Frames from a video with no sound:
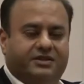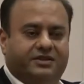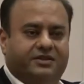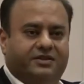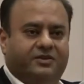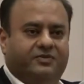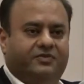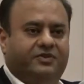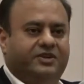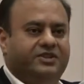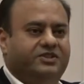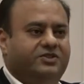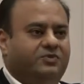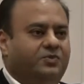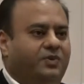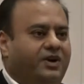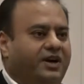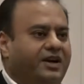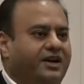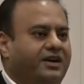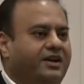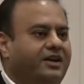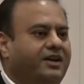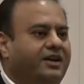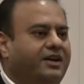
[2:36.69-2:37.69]
The first
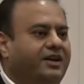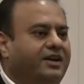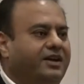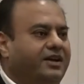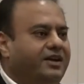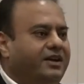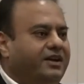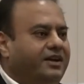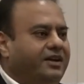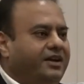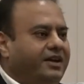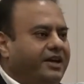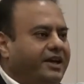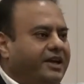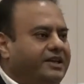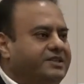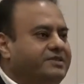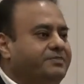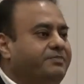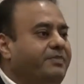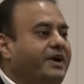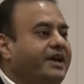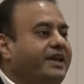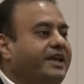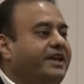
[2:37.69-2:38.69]
one
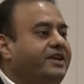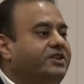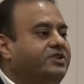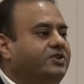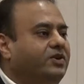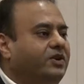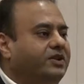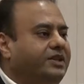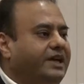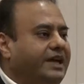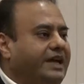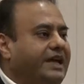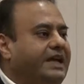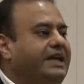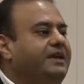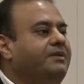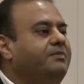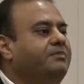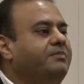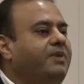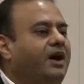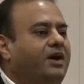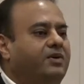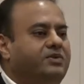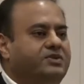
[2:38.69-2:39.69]
is making sure the
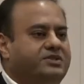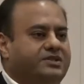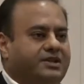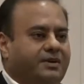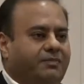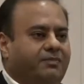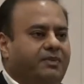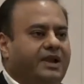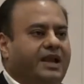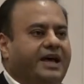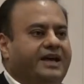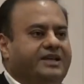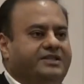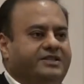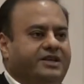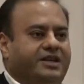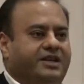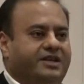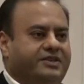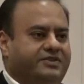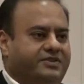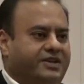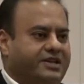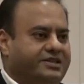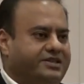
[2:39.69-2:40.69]
inbound supply chain
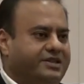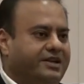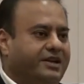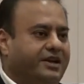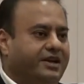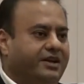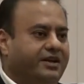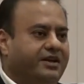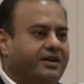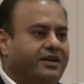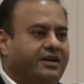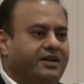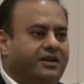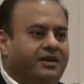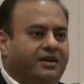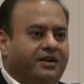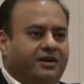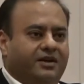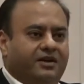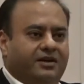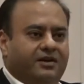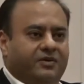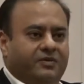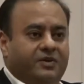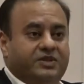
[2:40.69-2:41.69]
is resilient,
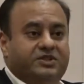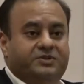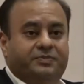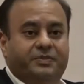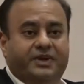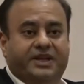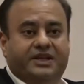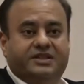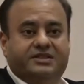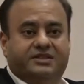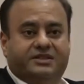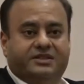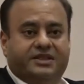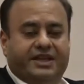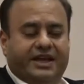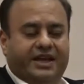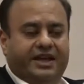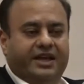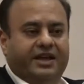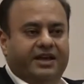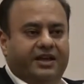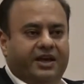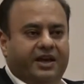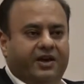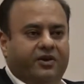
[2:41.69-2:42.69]
which means
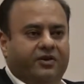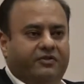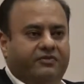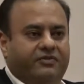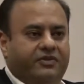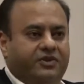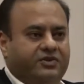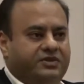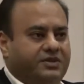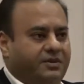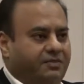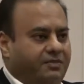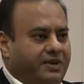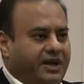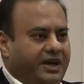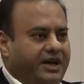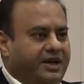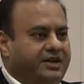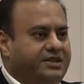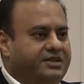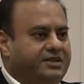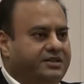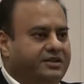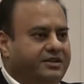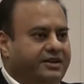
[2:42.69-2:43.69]
taking care of your
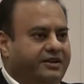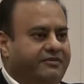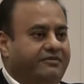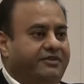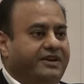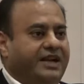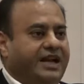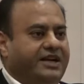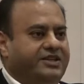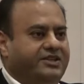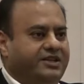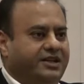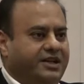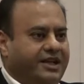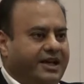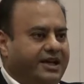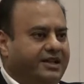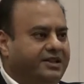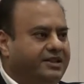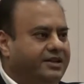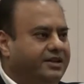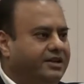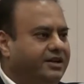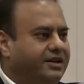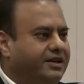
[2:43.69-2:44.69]
suppliers, their financial
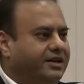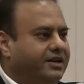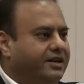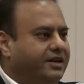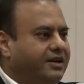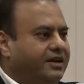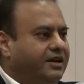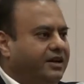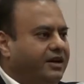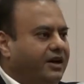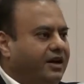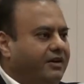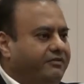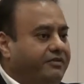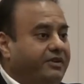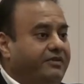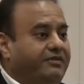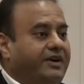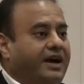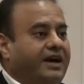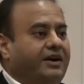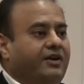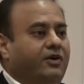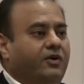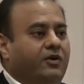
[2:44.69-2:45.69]
health. We've
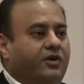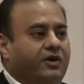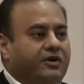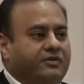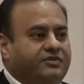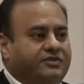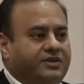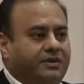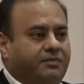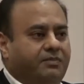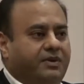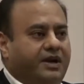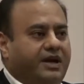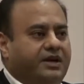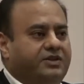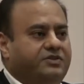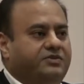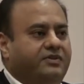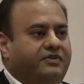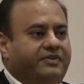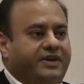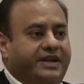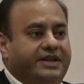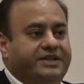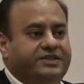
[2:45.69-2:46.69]
had a lot of suppliers
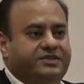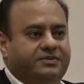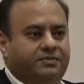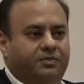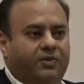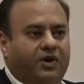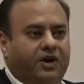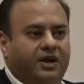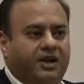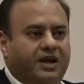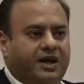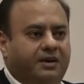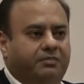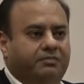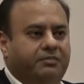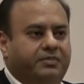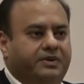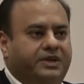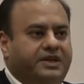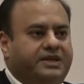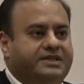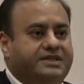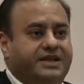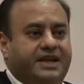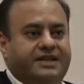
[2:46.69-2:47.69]
who are very small
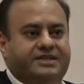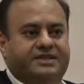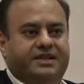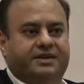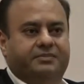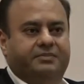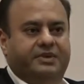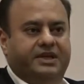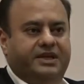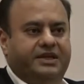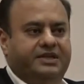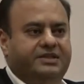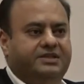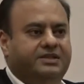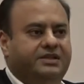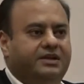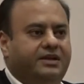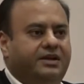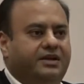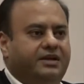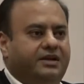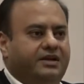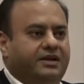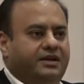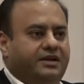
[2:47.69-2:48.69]
companies, SMEs,
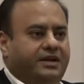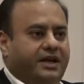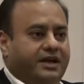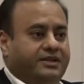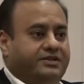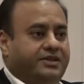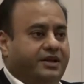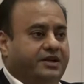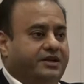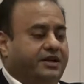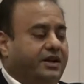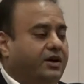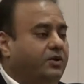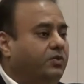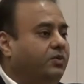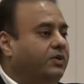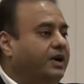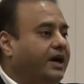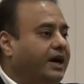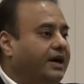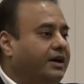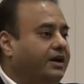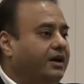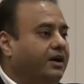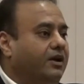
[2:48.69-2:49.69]
etc., who
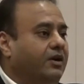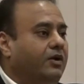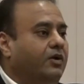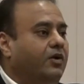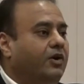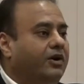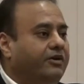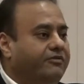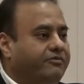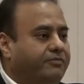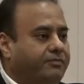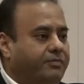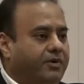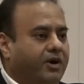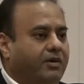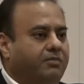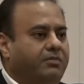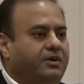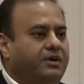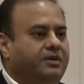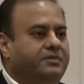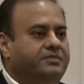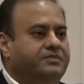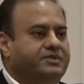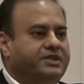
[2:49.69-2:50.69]
had a lot of
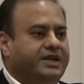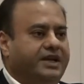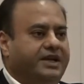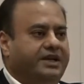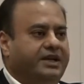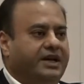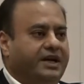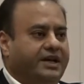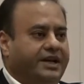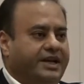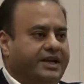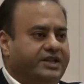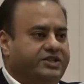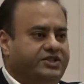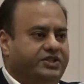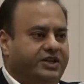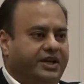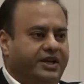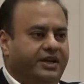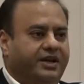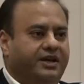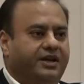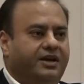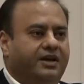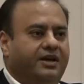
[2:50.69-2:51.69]
problems in
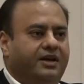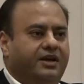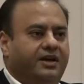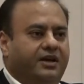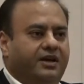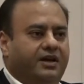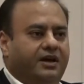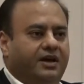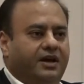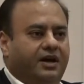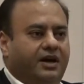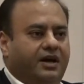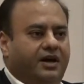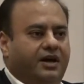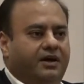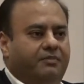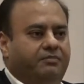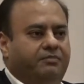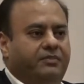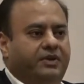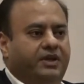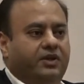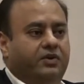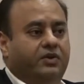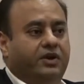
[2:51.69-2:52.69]
arranging
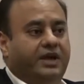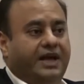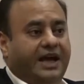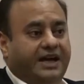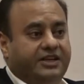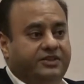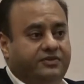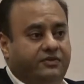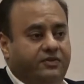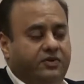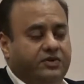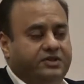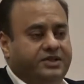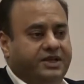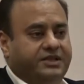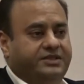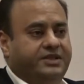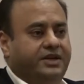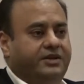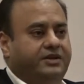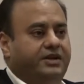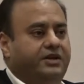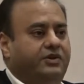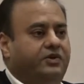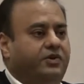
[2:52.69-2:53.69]
cash flows,
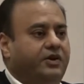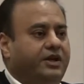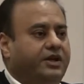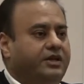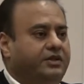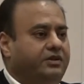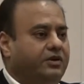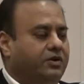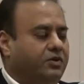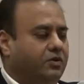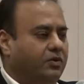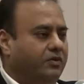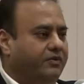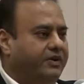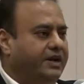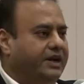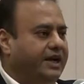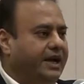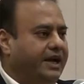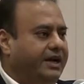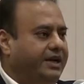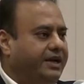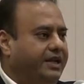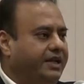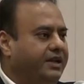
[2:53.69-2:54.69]
etc., during the
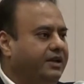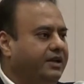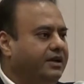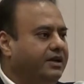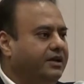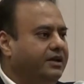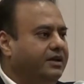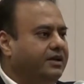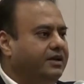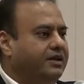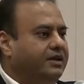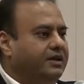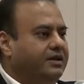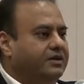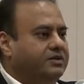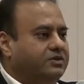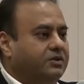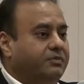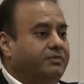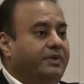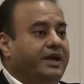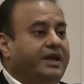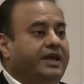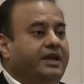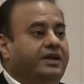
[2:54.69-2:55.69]
COVID-19. So
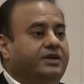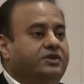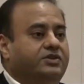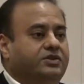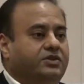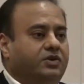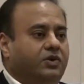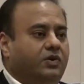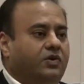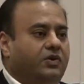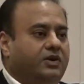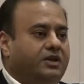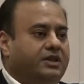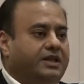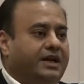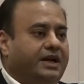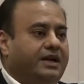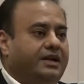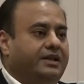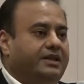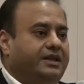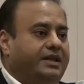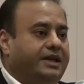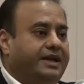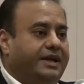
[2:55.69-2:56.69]
making sure
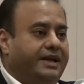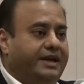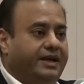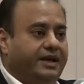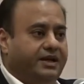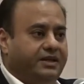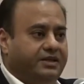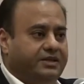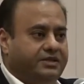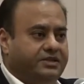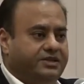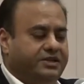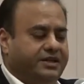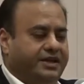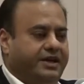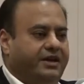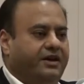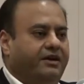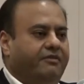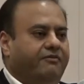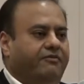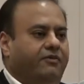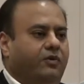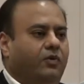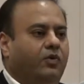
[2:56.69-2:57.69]
that they stay
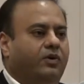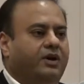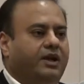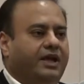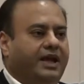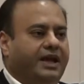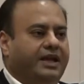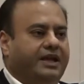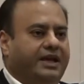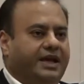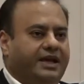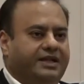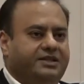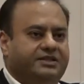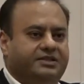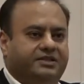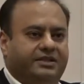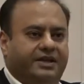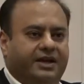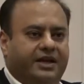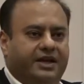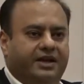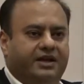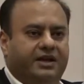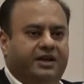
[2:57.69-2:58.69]
afloat and hence they
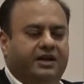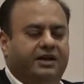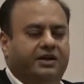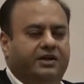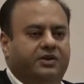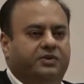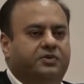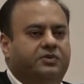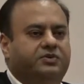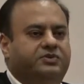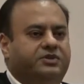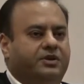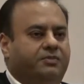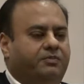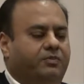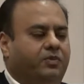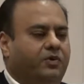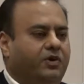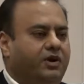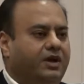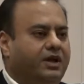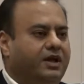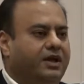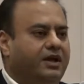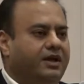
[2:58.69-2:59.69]
can continue to
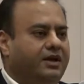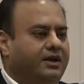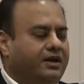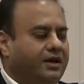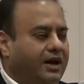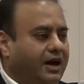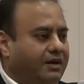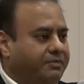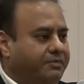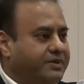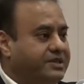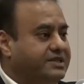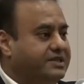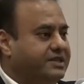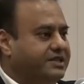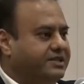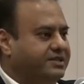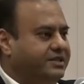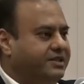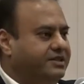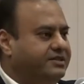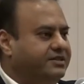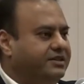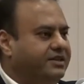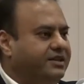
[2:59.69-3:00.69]
support our
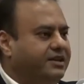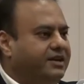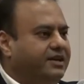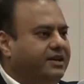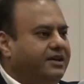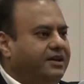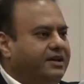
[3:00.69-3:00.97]
businesses.